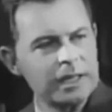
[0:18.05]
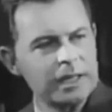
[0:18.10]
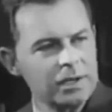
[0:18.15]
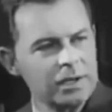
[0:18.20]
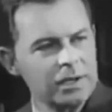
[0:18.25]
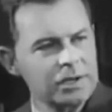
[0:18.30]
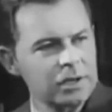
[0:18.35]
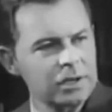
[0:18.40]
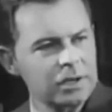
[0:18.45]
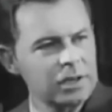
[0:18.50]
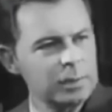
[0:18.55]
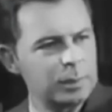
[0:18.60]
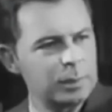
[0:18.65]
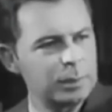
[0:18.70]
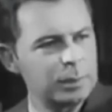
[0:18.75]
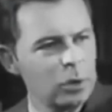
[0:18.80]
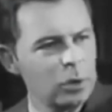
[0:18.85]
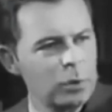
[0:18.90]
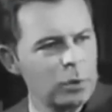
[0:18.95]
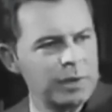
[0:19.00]
By
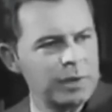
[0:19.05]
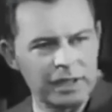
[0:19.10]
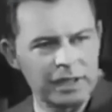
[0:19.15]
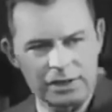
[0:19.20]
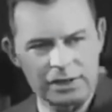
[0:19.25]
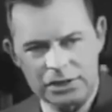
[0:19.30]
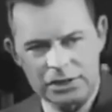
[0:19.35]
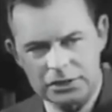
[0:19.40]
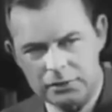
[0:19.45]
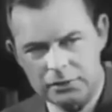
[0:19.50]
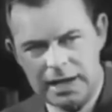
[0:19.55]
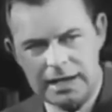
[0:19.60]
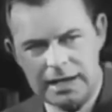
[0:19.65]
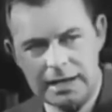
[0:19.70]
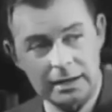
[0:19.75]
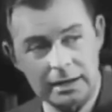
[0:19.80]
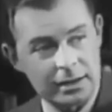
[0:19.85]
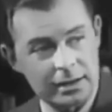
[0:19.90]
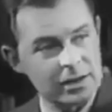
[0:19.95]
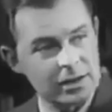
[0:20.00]
constantly probing and
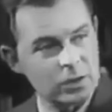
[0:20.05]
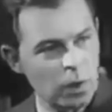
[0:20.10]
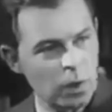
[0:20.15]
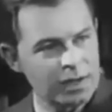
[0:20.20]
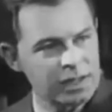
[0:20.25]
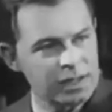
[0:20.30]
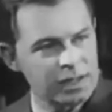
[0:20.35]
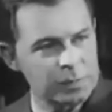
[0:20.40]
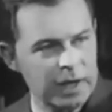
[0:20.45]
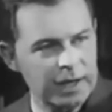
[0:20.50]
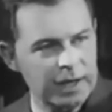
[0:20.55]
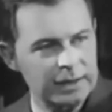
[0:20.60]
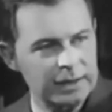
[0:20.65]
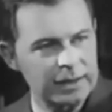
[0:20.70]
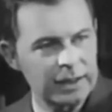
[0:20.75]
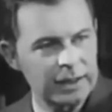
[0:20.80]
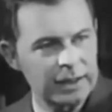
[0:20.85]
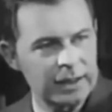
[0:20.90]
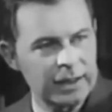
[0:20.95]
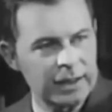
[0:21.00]
straining at this one
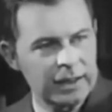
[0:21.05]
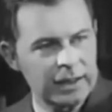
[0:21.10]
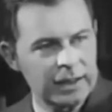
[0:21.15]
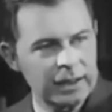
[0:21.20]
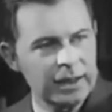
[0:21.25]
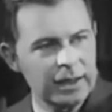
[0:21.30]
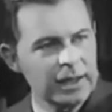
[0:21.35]
spot,